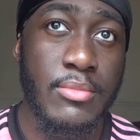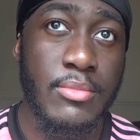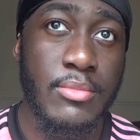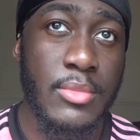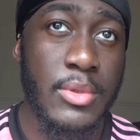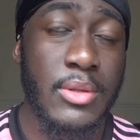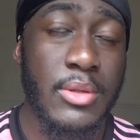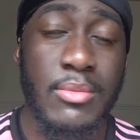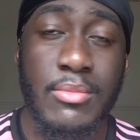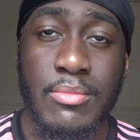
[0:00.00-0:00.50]

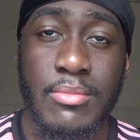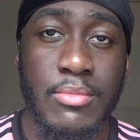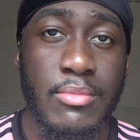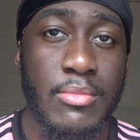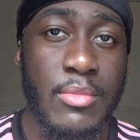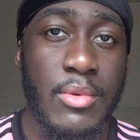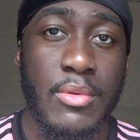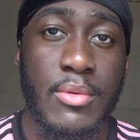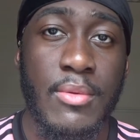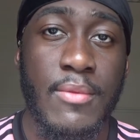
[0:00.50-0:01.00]
in
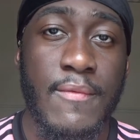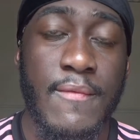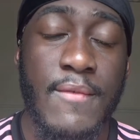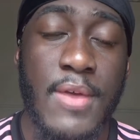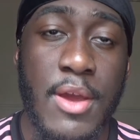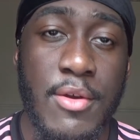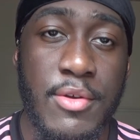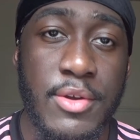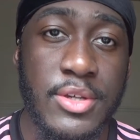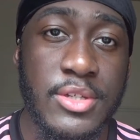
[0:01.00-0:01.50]

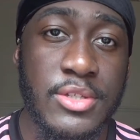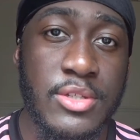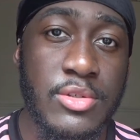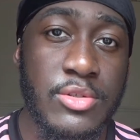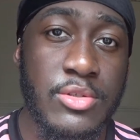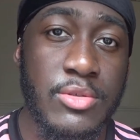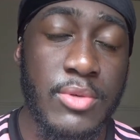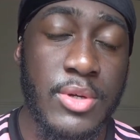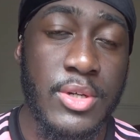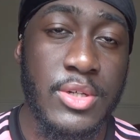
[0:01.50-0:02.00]
various
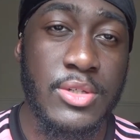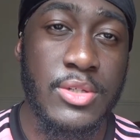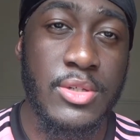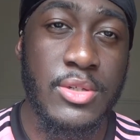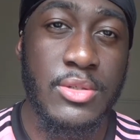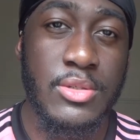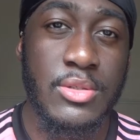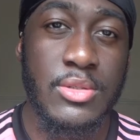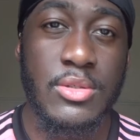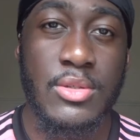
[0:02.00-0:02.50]

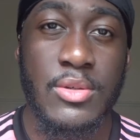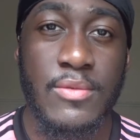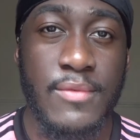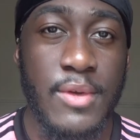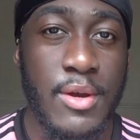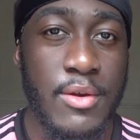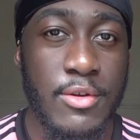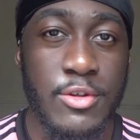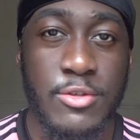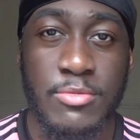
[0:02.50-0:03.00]
situations to
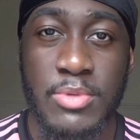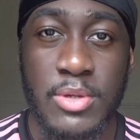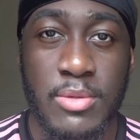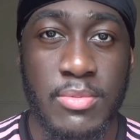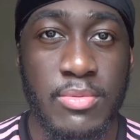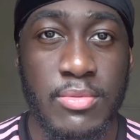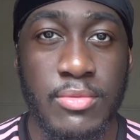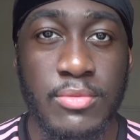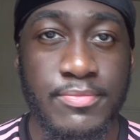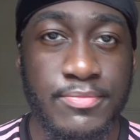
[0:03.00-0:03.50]
various people.